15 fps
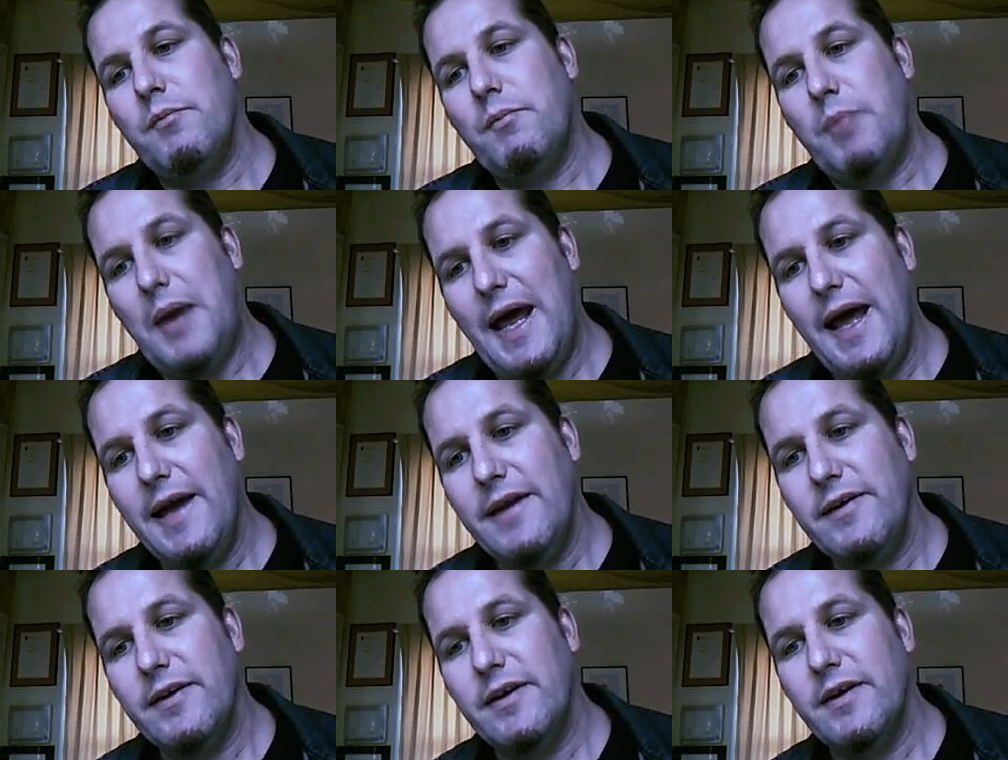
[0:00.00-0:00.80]

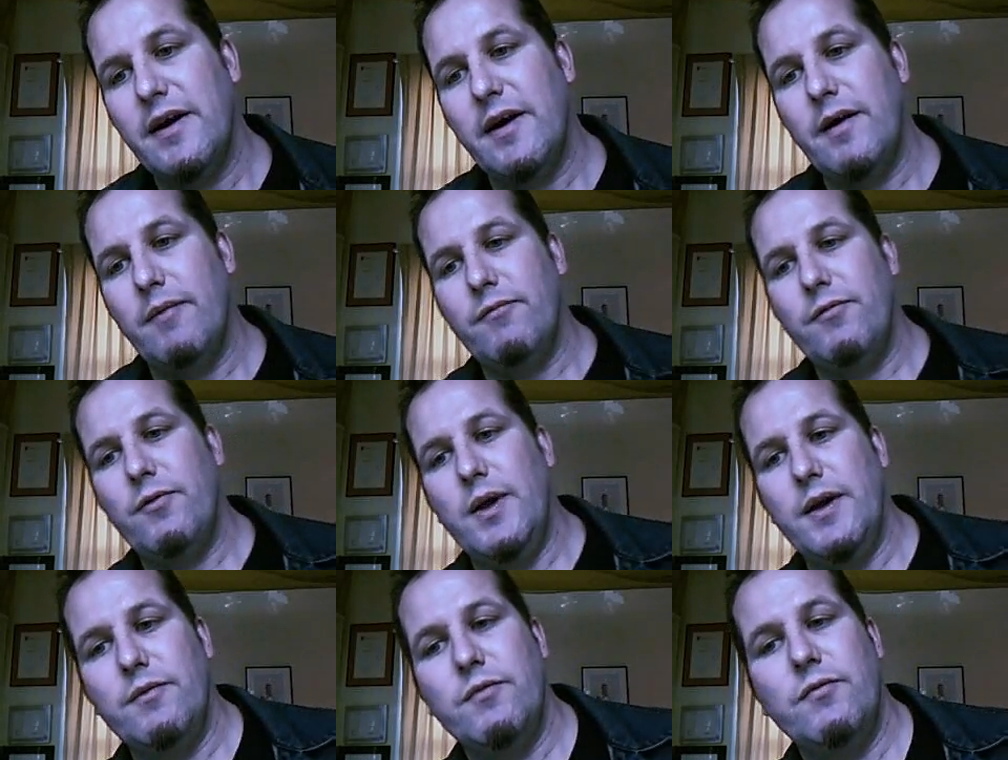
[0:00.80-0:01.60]
planned
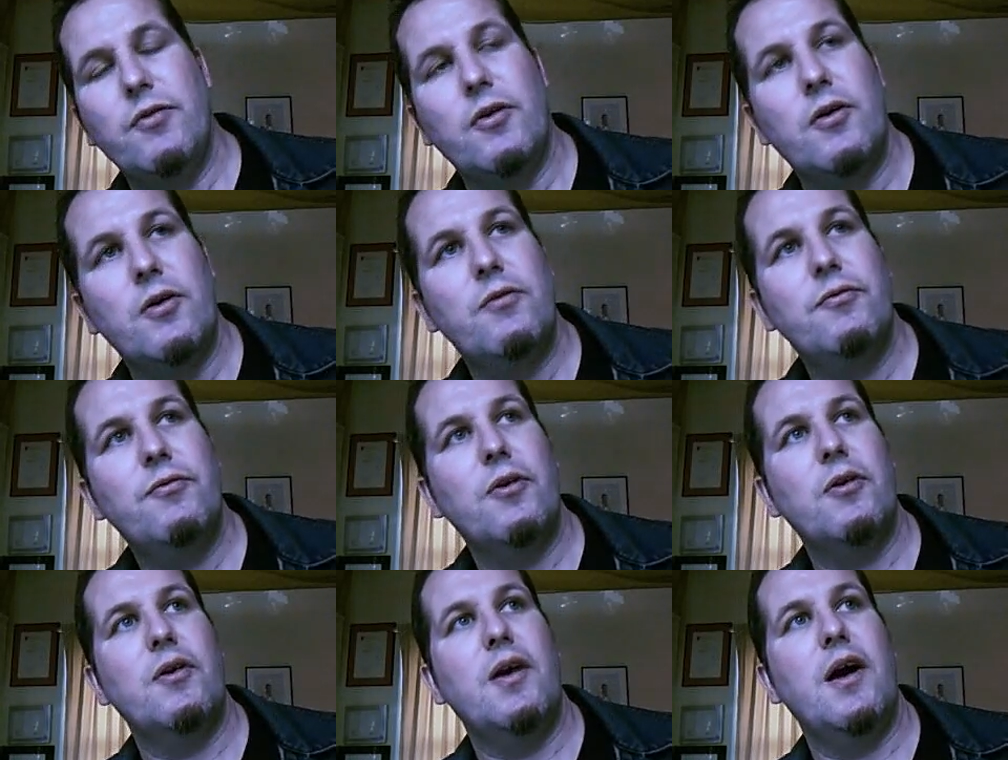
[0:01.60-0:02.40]
for
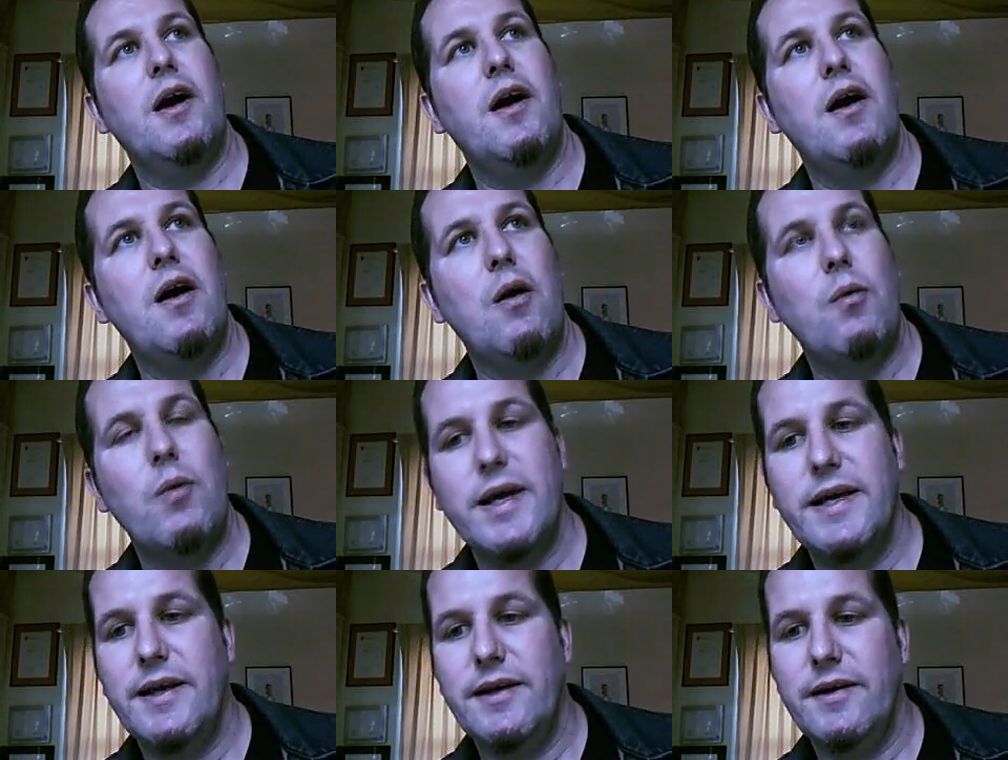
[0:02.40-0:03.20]
a
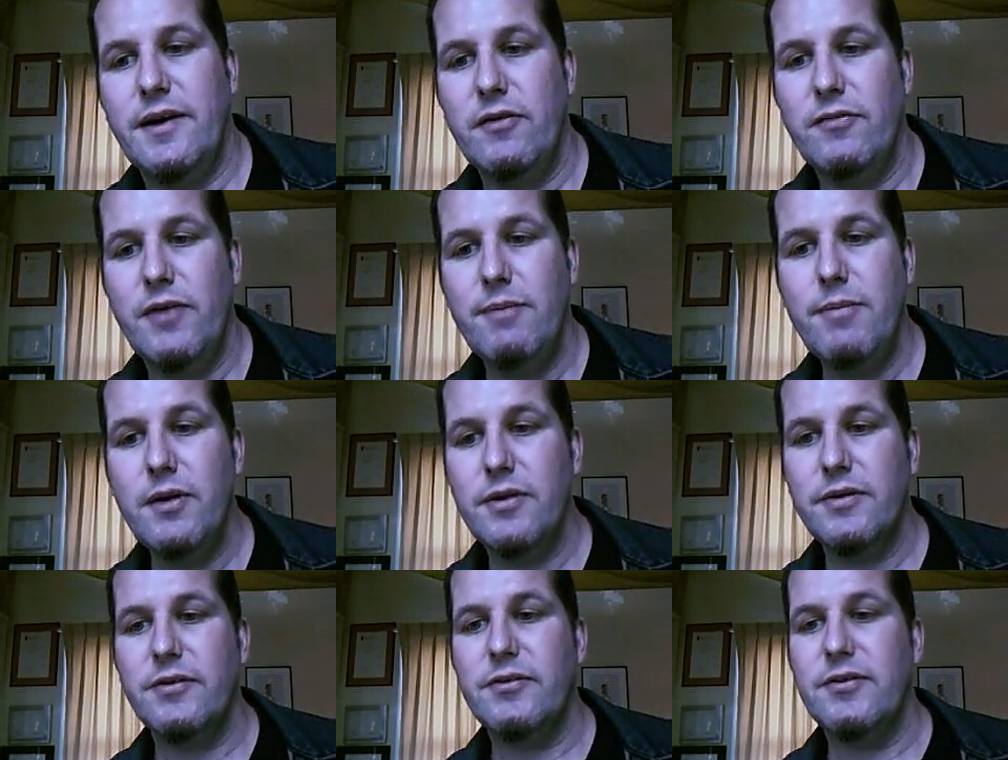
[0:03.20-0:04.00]
week in
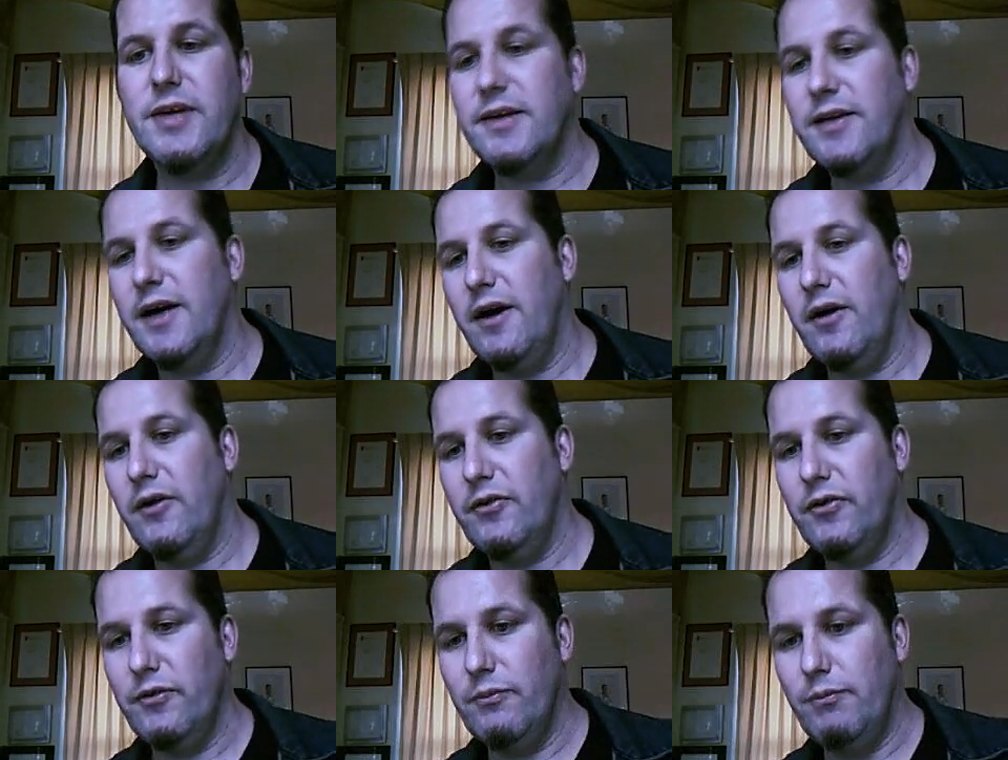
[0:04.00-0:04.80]
November, and there's
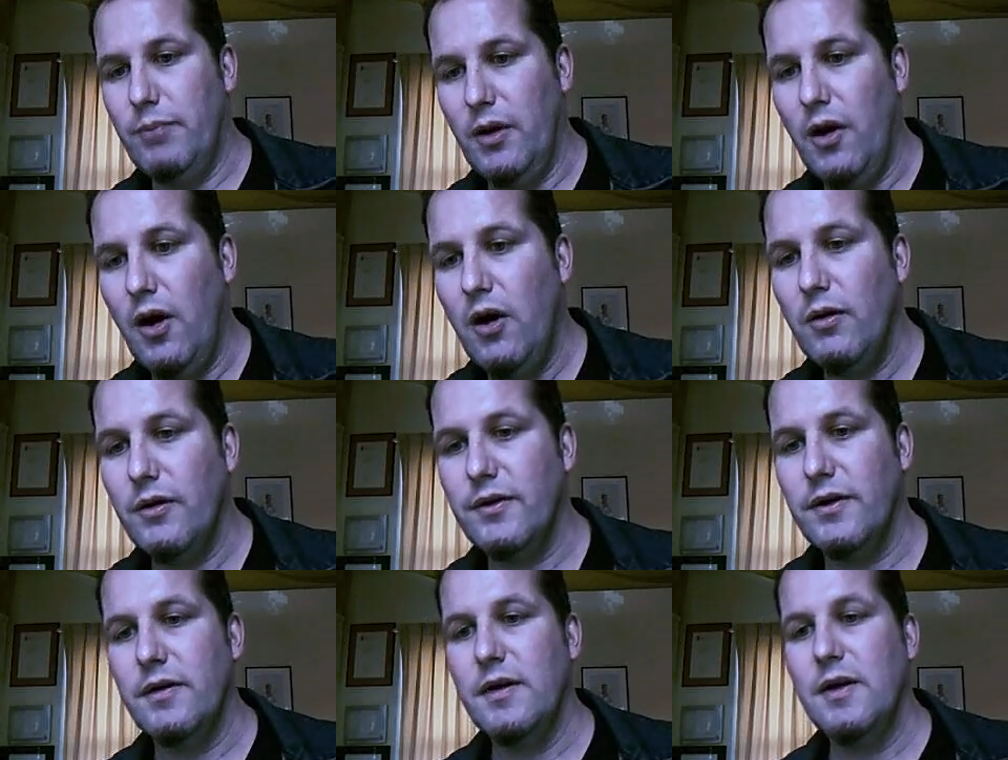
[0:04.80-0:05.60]
details below on
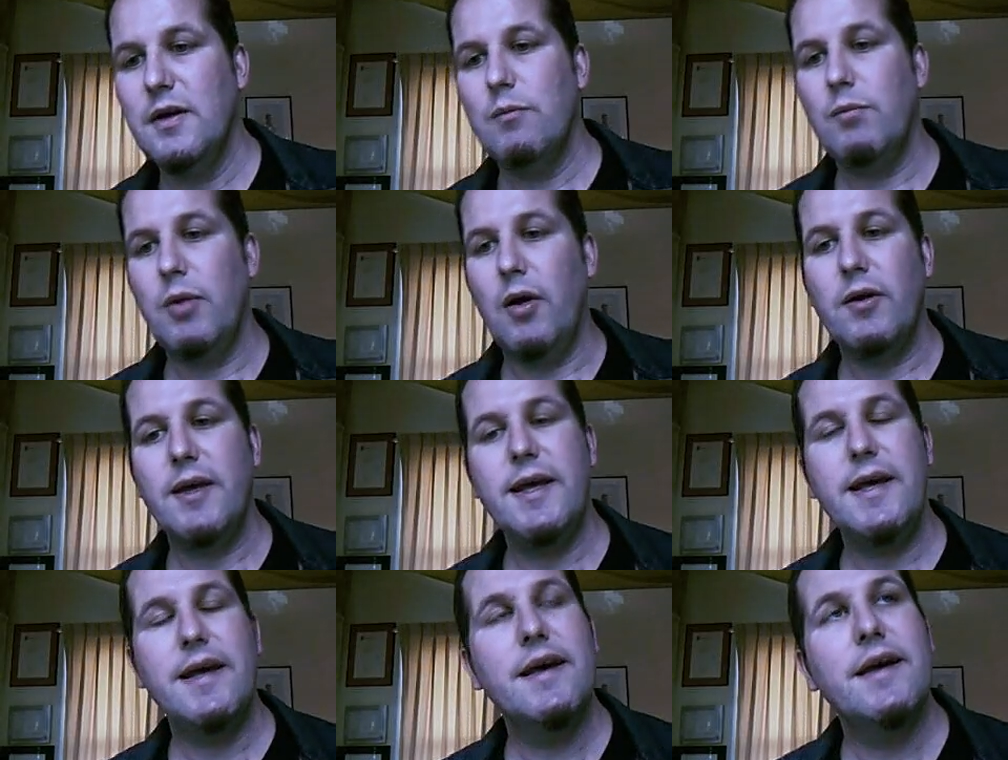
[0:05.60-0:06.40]
the blog
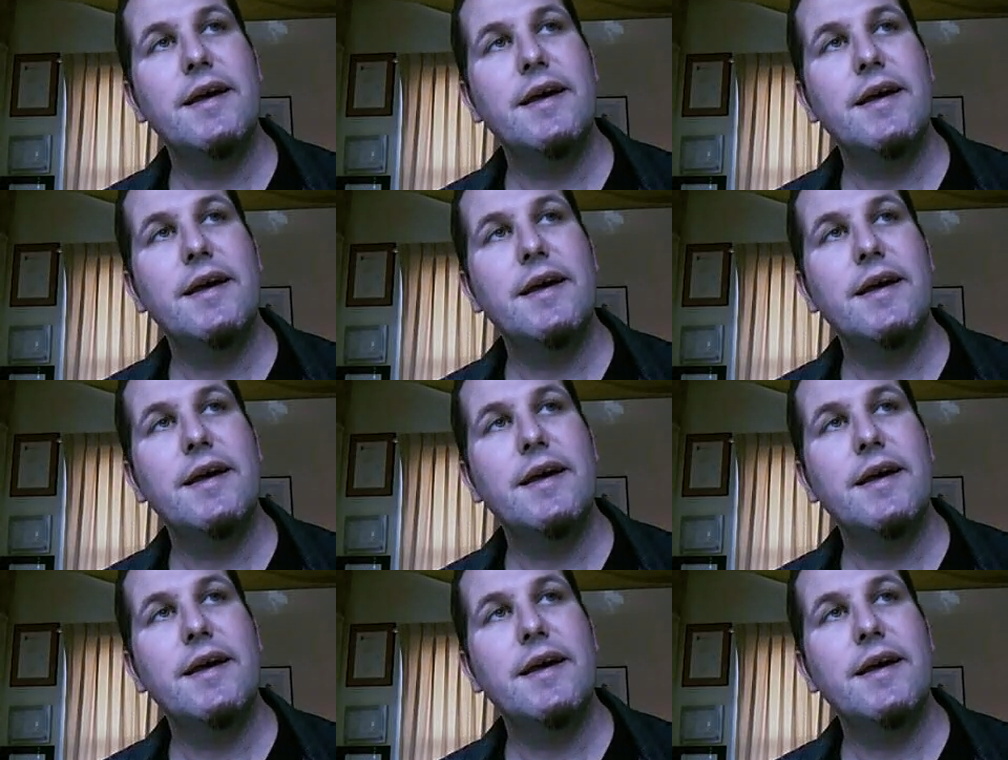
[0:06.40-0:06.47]
here.